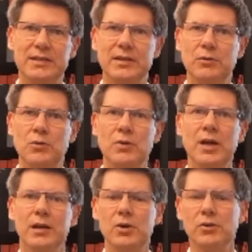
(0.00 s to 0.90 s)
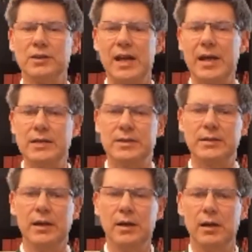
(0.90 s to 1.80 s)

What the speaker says: two contains